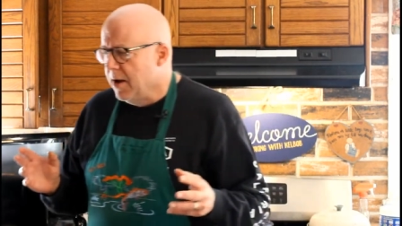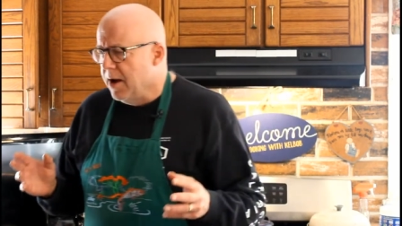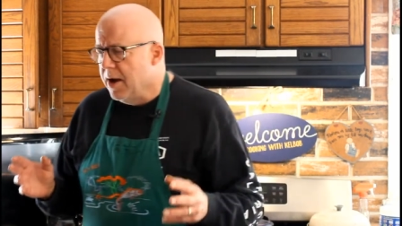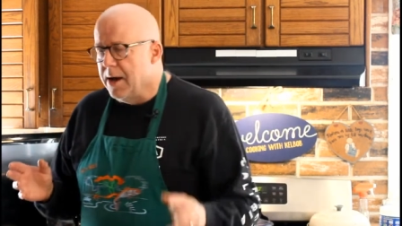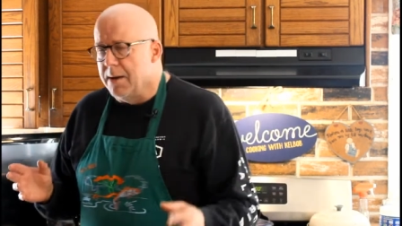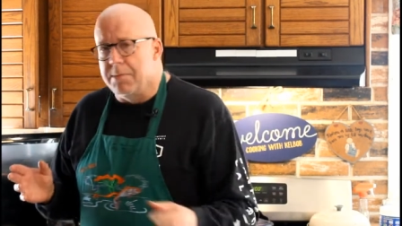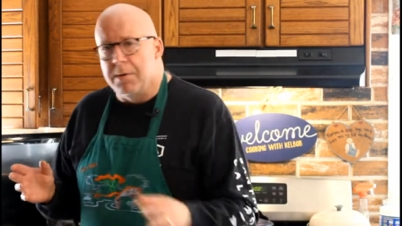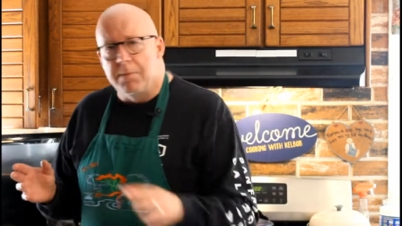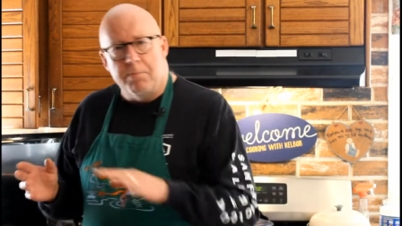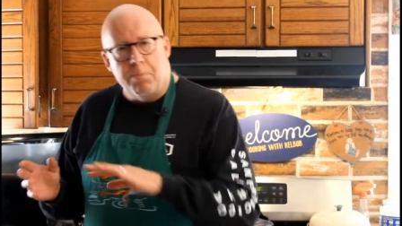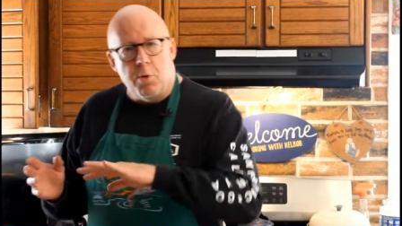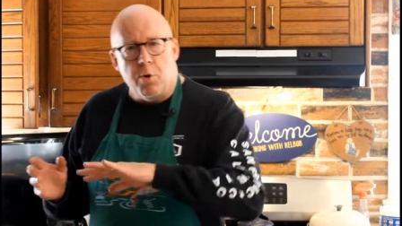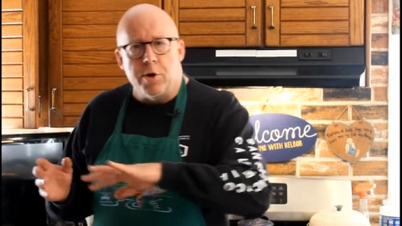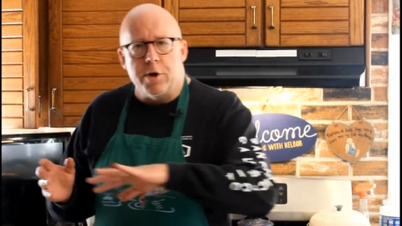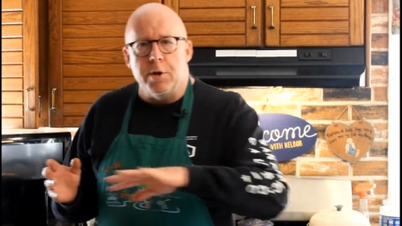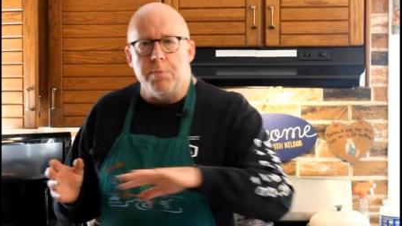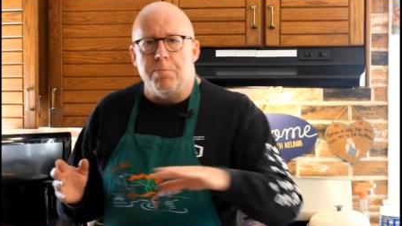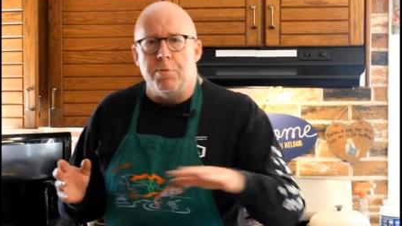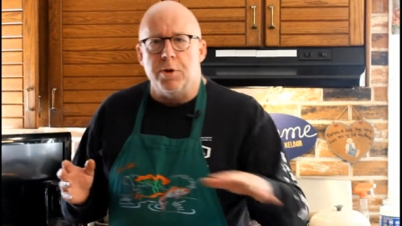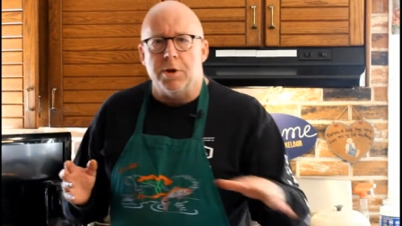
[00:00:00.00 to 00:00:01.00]
Uh, but boy,
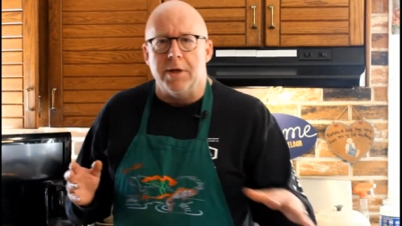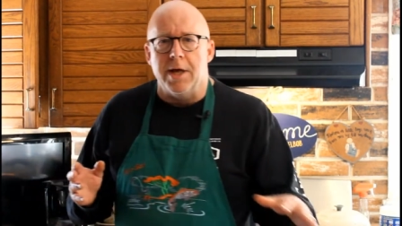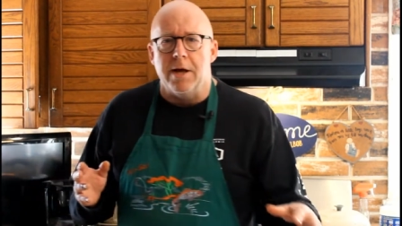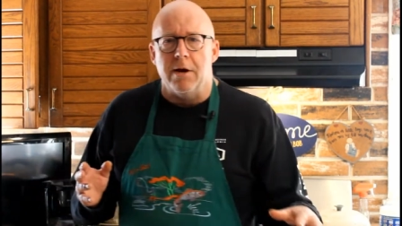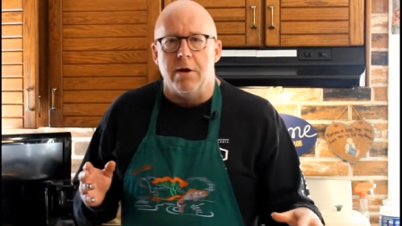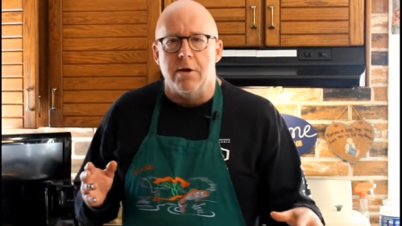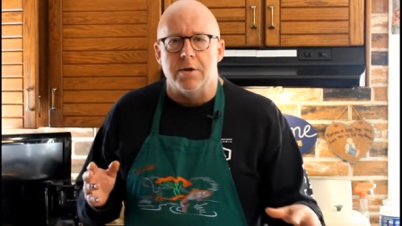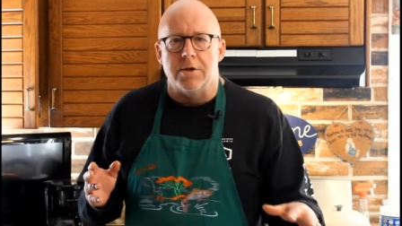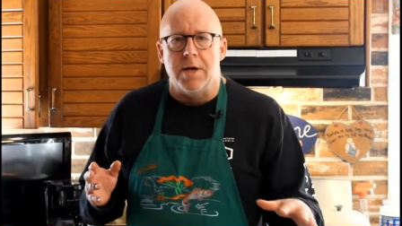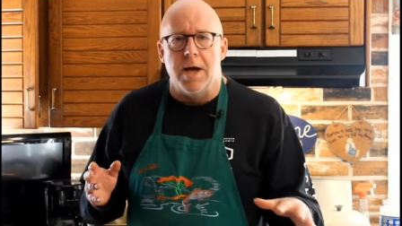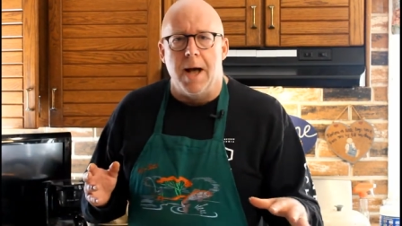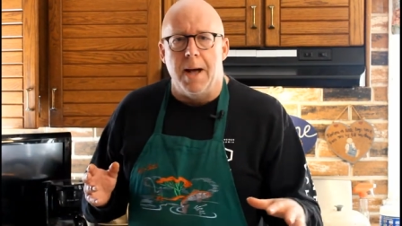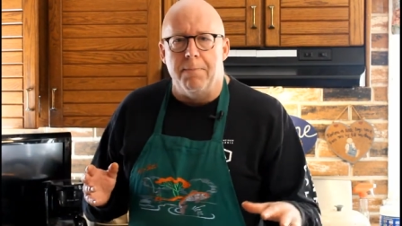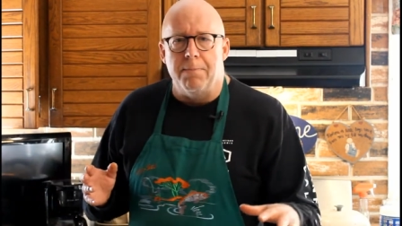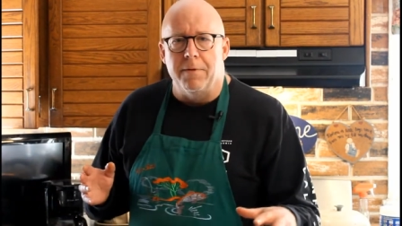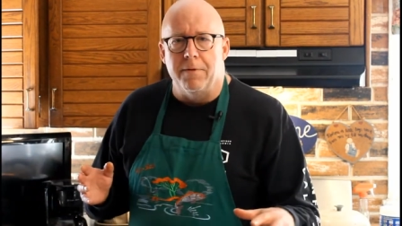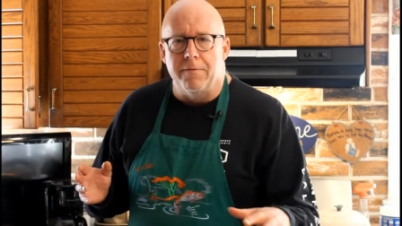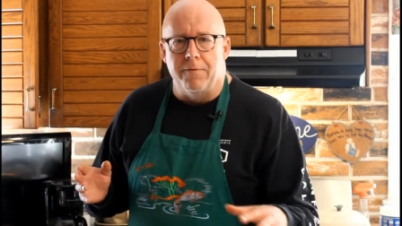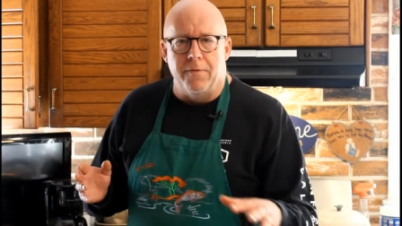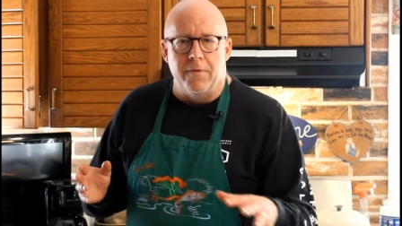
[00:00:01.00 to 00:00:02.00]
you put that on top
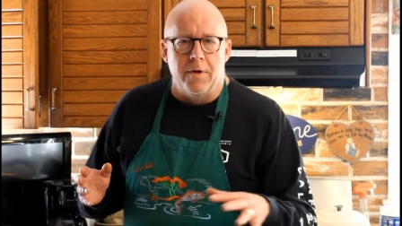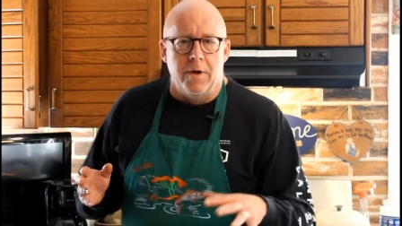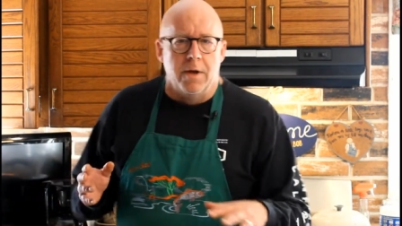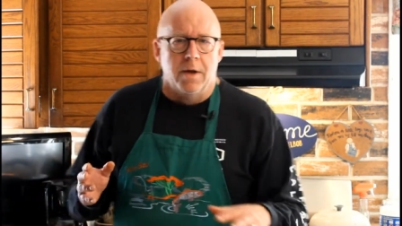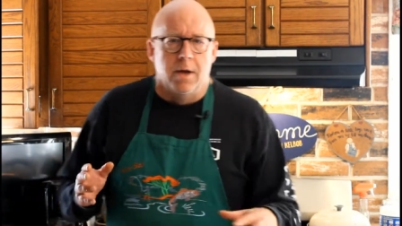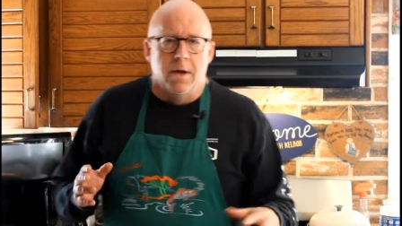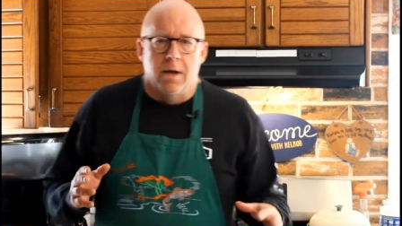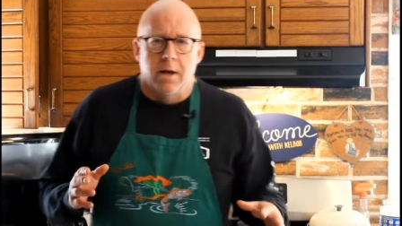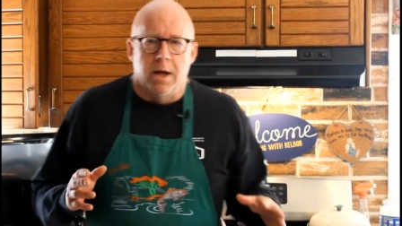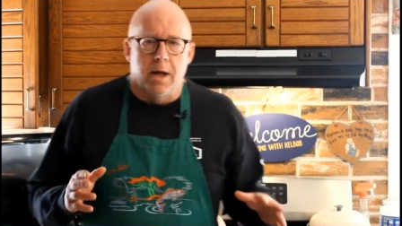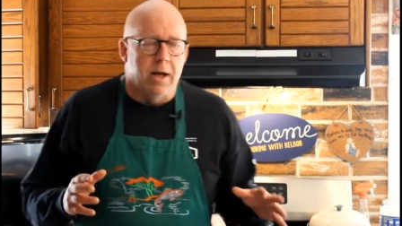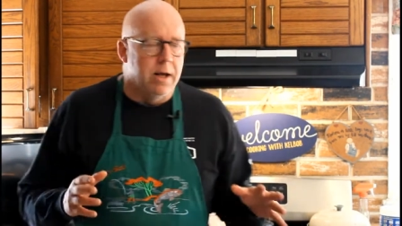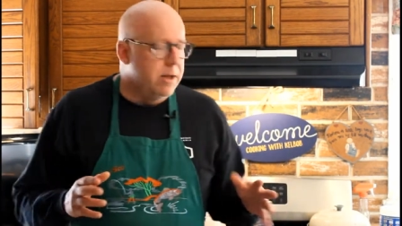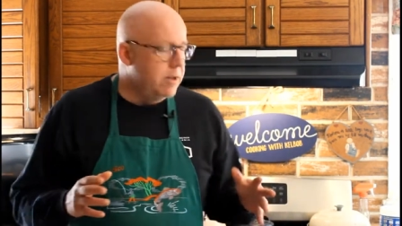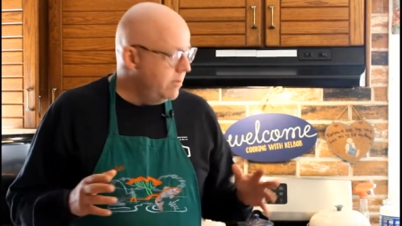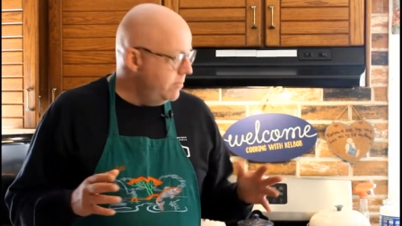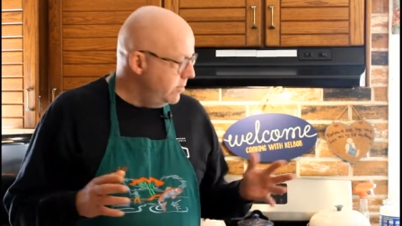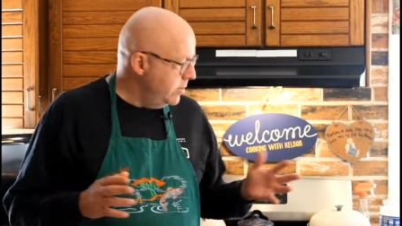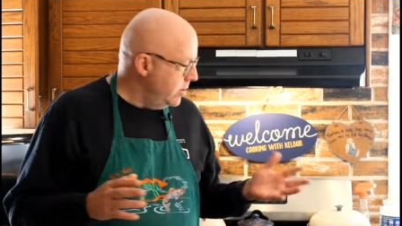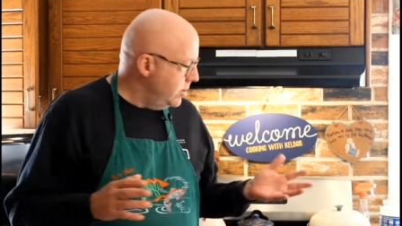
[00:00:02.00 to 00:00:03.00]
of,
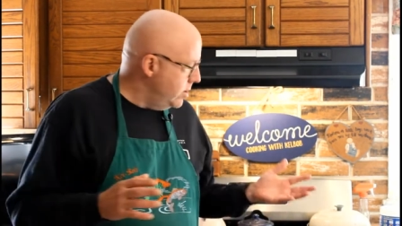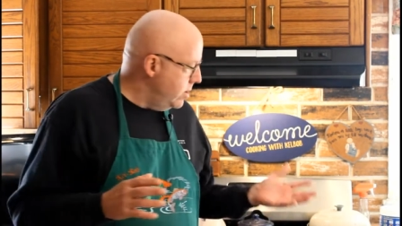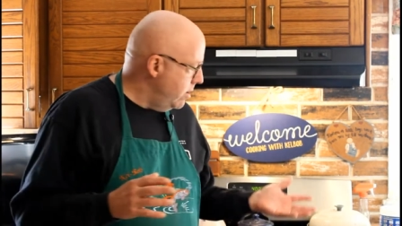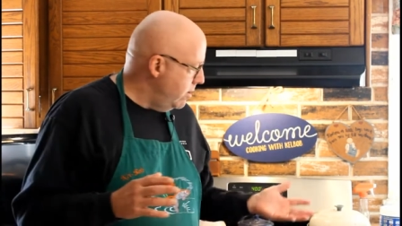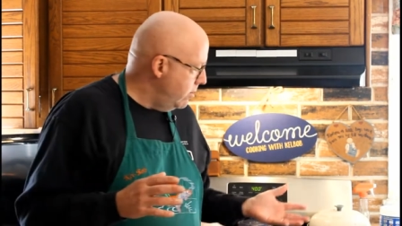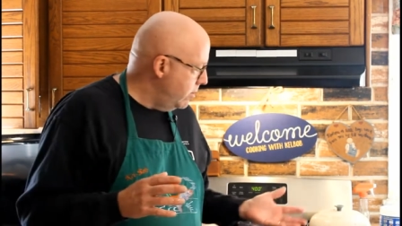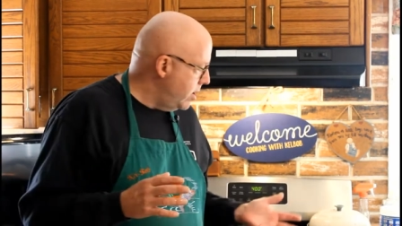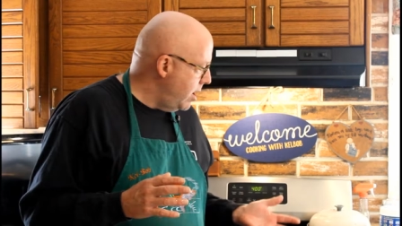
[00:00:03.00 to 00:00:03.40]
uh, you know,